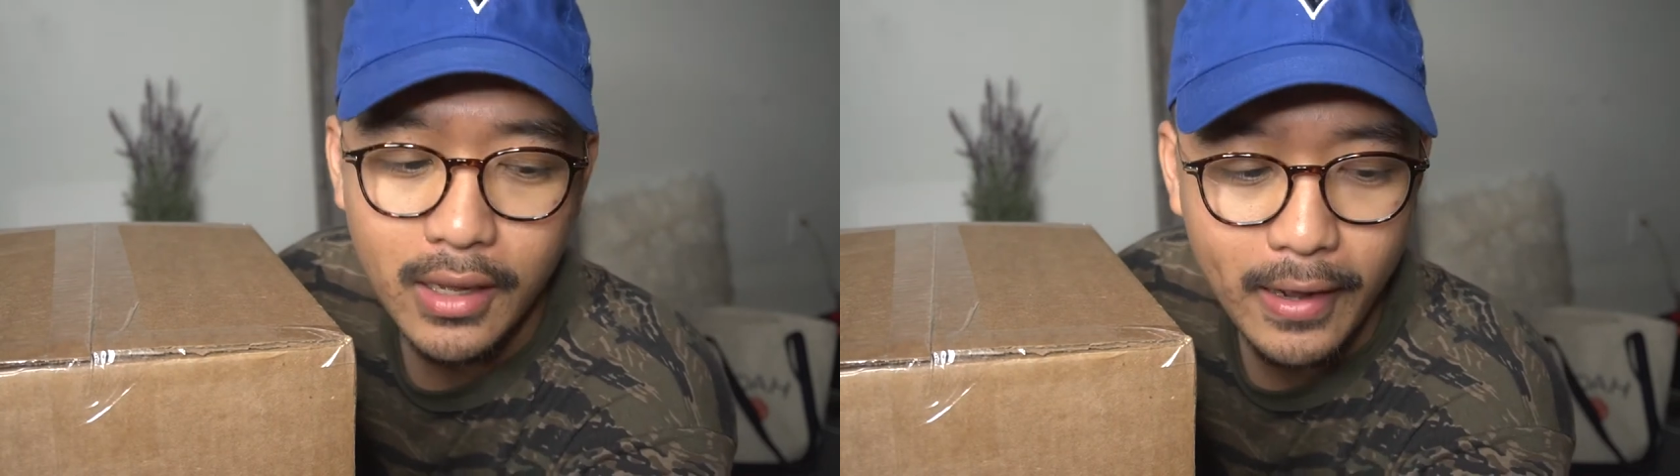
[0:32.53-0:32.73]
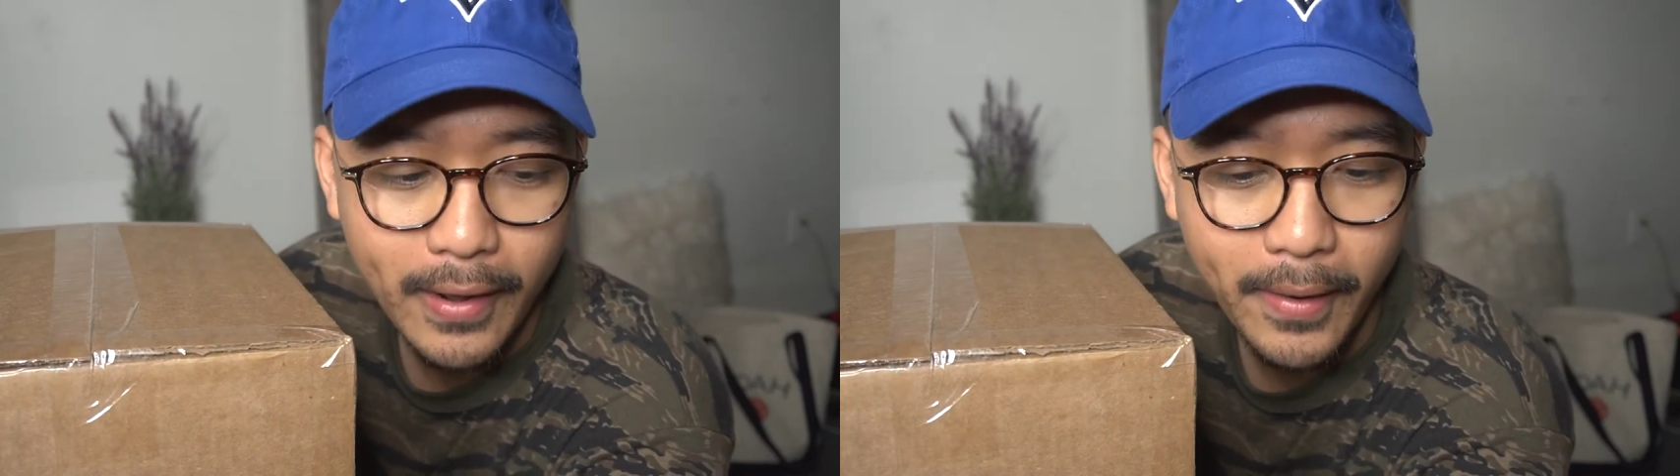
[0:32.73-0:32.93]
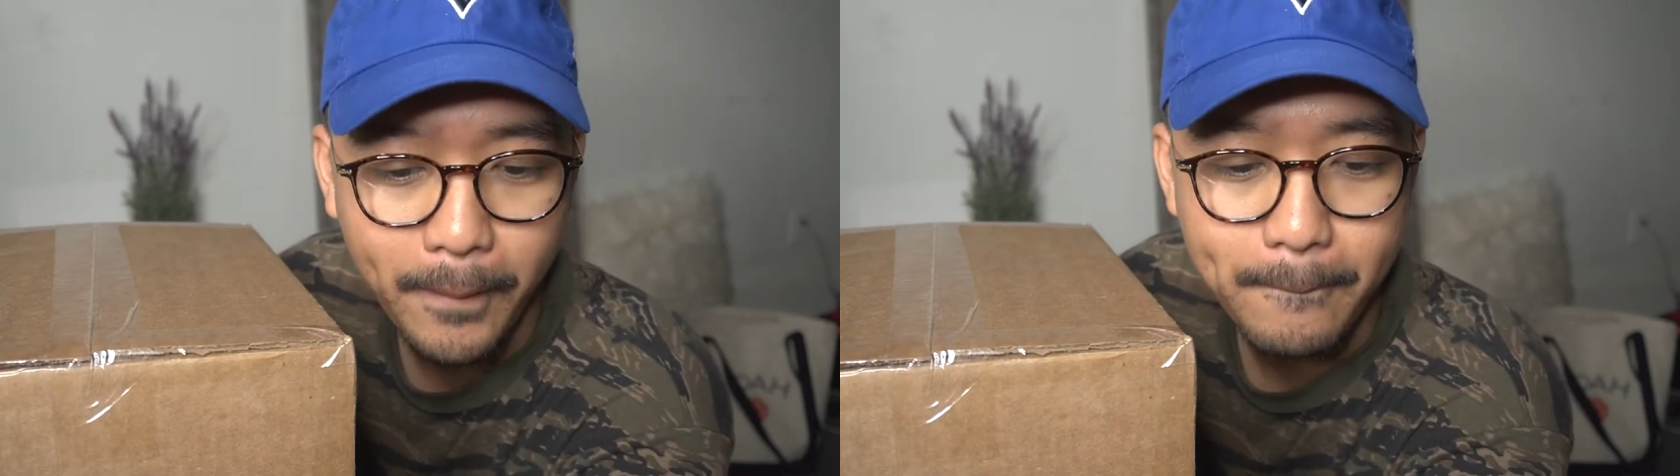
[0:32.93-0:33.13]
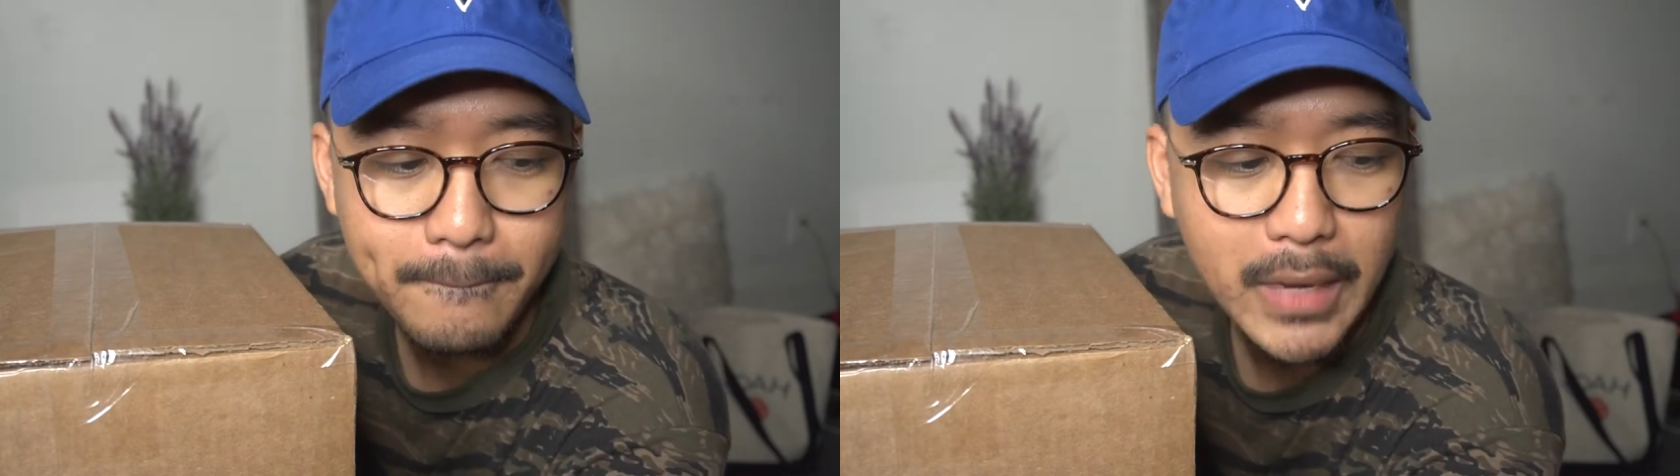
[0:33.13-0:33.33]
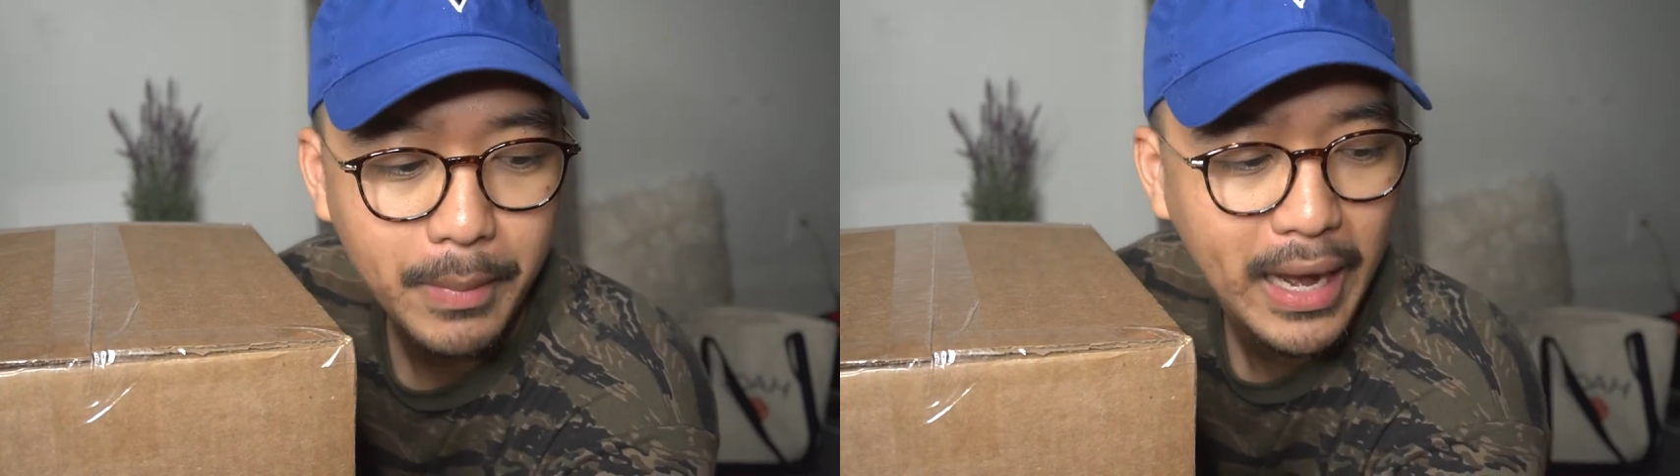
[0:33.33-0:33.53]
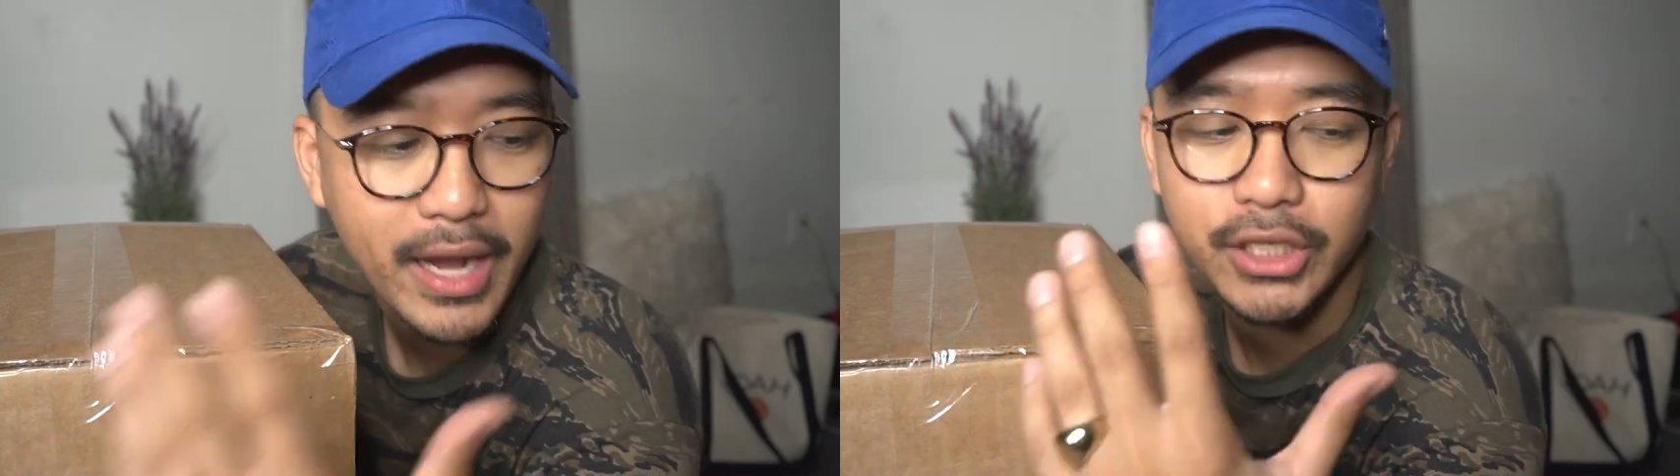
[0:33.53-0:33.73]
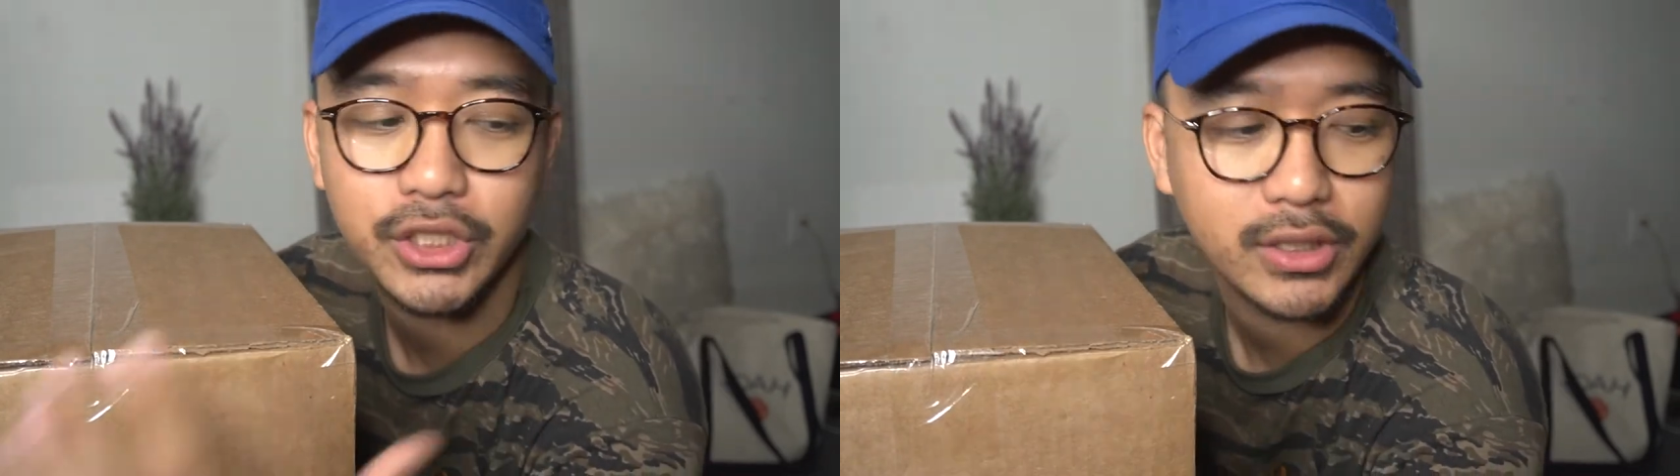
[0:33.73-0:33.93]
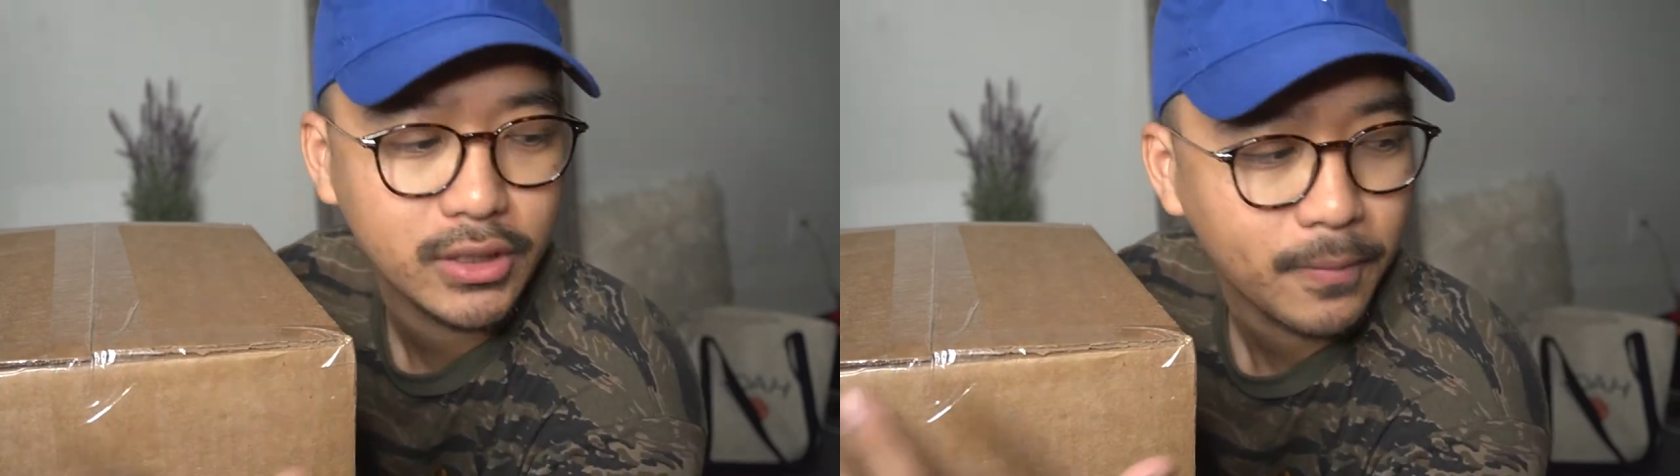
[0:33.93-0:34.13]
um, I'm kind of
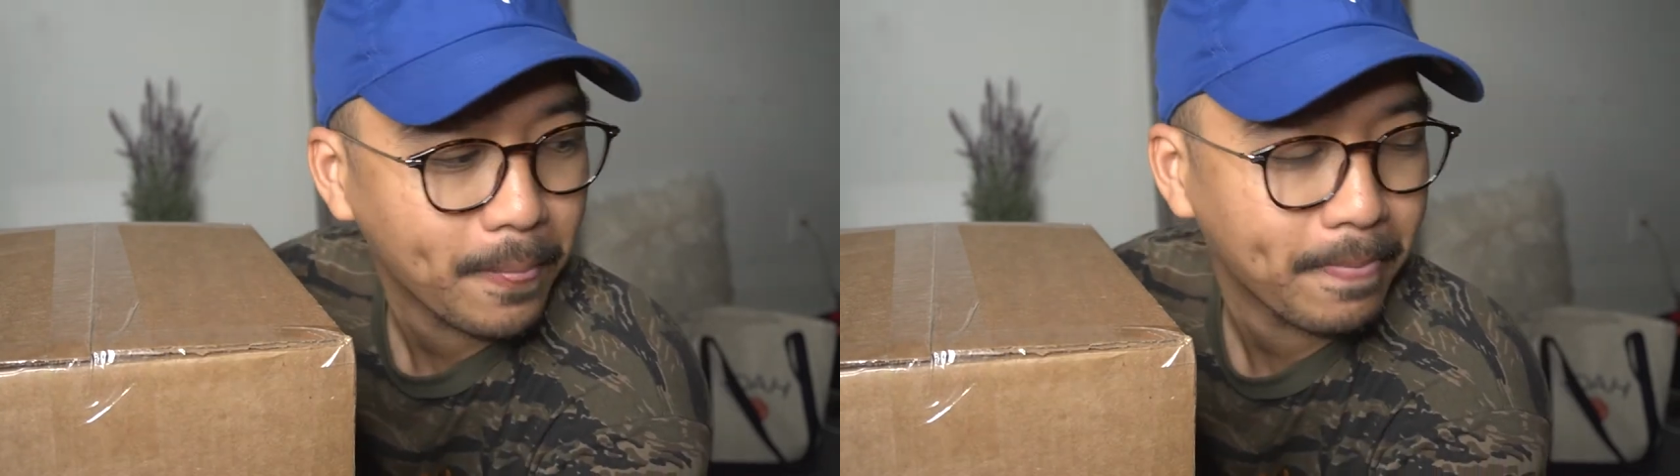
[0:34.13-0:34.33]
just,